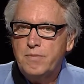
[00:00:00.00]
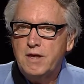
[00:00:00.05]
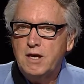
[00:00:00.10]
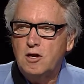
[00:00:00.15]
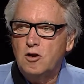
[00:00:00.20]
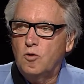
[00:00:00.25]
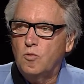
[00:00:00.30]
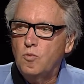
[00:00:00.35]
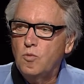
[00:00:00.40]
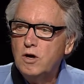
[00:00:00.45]

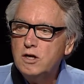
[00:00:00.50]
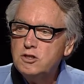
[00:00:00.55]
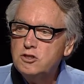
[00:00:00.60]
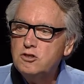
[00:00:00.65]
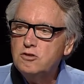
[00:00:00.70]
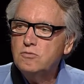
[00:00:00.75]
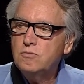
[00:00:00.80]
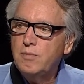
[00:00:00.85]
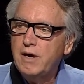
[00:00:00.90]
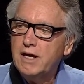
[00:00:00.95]
you know, once
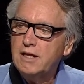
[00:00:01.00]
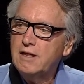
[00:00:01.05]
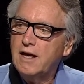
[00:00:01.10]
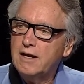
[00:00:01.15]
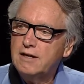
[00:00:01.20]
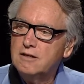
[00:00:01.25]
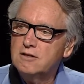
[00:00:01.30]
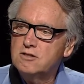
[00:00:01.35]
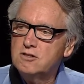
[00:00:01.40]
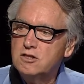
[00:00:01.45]
you make
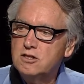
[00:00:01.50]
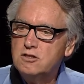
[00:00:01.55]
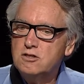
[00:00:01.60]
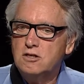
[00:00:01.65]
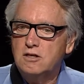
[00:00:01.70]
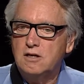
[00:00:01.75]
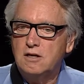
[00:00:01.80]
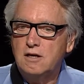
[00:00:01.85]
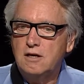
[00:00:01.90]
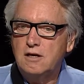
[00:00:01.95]
that
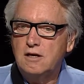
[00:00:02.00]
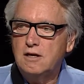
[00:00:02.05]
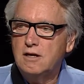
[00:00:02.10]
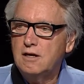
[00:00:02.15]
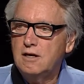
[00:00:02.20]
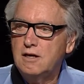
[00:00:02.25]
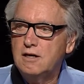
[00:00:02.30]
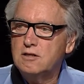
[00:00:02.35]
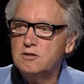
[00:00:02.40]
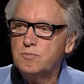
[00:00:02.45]
decision,
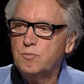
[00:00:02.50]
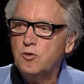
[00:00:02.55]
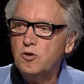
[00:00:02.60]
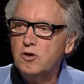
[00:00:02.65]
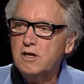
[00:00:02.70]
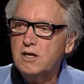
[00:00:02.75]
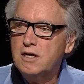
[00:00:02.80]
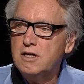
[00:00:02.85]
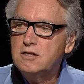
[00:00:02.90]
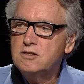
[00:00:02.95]
it's
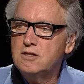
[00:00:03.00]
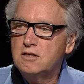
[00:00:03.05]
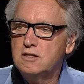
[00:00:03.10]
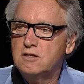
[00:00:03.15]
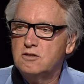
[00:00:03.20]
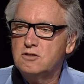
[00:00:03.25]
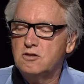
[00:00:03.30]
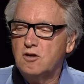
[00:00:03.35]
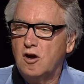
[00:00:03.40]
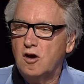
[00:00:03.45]
pretty easy to
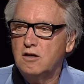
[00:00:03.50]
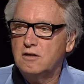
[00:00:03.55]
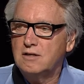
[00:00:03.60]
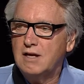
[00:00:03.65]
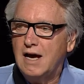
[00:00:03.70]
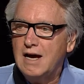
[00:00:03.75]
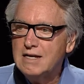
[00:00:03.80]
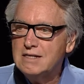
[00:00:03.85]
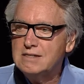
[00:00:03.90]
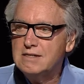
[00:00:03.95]
start
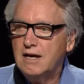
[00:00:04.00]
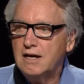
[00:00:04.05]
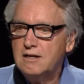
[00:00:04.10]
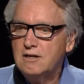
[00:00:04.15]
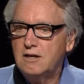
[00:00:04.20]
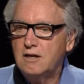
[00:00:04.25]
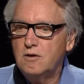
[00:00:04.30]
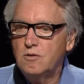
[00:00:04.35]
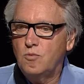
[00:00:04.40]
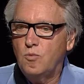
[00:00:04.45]

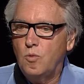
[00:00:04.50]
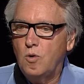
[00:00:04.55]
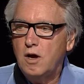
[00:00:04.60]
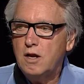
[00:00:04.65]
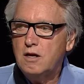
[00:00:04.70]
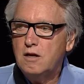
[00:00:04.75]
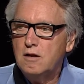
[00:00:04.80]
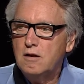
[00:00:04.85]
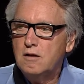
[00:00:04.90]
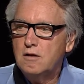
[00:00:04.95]
dissecting what
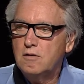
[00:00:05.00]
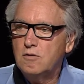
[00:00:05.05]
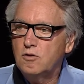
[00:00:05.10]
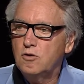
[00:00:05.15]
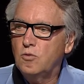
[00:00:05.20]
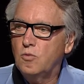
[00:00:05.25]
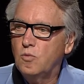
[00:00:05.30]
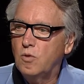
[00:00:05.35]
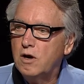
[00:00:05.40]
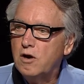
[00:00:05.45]

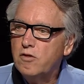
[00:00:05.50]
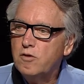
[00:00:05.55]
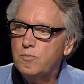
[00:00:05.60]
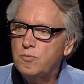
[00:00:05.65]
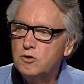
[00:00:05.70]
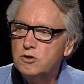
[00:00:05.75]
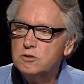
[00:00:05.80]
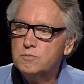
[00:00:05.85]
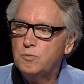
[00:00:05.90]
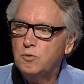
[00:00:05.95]
are the
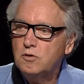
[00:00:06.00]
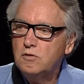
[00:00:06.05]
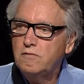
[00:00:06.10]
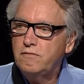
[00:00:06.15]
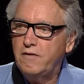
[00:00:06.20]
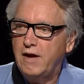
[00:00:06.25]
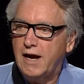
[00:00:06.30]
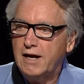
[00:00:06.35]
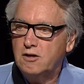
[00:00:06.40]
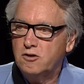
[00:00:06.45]
push-pull
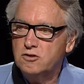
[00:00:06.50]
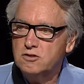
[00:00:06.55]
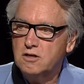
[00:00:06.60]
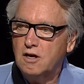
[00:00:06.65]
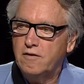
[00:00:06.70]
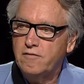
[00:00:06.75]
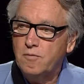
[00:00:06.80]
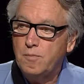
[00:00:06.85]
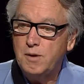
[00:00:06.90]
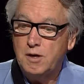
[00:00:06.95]
factors
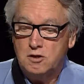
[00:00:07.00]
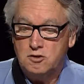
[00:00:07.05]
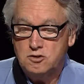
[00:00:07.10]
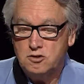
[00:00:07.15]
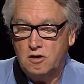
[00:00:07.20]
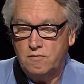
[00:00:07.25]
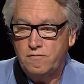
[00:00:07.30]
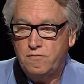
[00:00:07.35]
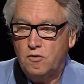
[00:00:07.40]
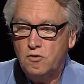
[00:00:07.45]
of the people. You
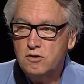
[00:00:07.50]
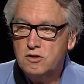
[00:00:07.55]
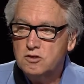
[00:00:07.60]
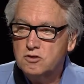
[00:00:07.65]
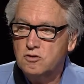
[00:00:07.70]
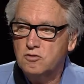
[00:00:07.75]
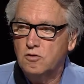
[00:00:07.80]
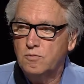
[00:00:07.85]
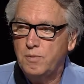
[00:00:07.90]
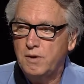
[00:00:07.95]
start focus
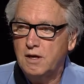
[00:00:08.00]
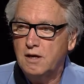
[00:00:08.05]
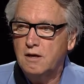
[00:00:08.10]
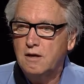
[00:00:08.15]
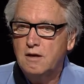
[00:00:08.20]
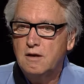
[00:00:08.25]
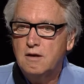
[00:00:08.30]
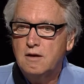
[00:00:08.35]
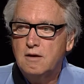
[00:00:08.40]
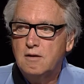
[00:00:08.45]
grouping
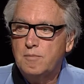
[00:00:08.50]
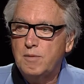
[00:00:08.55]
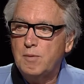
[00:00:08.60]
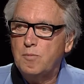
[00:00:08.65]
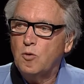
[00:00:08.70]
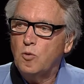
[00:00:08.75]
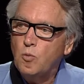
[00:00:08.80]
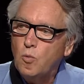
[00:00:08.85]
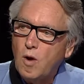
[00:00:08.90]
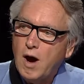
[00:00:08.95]

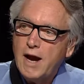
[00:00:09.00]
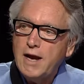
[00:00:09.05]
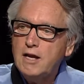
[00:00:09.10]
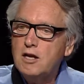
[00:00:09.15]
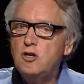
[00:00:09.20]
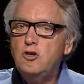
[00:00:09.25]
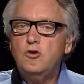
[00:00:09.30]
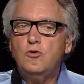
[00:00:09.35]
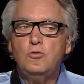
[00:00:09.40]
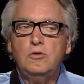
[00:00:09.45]
people. Why
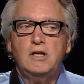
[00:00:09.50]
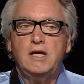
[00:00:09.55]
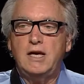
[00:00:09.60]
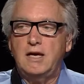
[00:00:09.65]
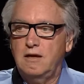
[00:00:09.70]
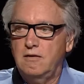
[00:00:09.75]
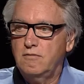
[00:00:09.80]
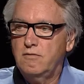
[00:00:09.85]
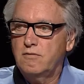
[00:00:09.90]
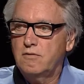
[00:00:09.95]
did you
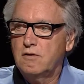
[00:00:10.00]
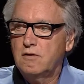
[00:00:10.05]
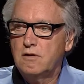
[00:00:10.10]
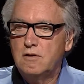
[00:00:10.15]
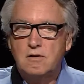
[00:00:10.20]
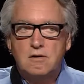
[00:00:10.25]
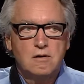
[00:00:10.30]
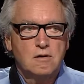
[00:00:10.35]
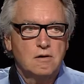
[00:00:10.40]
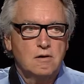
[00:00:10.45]
leave?
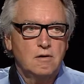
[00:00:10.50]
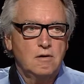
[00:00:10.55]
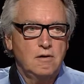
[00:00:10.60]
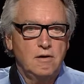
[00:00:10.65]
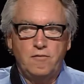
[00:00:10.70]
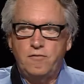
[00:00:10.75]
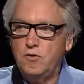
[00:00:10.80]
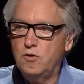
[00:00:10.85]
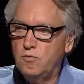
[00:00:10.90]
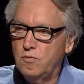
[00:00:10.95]

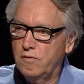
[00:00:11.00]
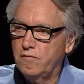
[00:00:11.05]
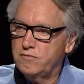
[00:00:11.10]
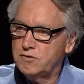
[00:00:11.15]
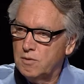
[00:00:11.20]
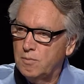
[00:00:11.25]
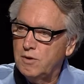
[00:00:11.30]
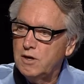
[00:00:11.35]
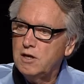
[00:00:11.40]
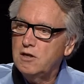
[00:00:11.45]
If
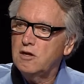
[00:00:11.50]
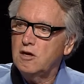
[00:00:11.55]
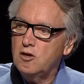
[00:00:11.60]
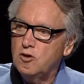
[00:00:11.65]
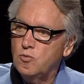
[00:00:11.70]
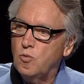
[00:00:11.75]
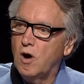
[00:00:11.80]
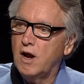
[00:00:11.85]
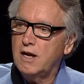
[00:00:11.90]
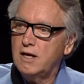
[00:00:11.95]
somebody that
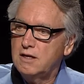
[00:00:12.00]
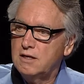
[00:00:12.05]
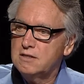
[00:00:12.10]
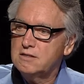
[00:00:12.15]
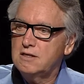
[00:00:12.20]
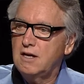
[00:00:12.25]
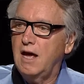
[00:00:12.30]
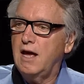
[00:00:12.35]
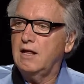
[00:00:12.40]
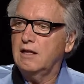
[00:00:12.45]
you wanted to
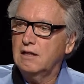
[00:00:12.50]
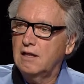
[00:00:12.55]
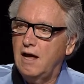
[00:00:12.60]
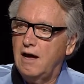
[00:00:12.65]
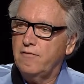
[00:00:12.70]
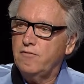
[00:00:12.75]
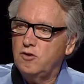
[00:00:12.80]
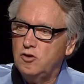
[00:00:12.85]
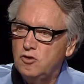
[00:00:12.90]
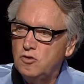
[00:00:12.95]
stay
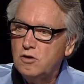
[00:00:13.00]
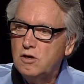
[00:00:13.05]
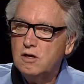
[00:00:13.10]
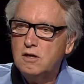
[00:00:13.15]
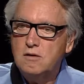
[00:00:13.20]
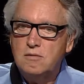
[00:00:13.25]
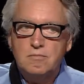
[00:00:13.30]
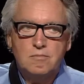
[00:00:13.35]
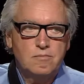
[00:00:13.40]
left, you could,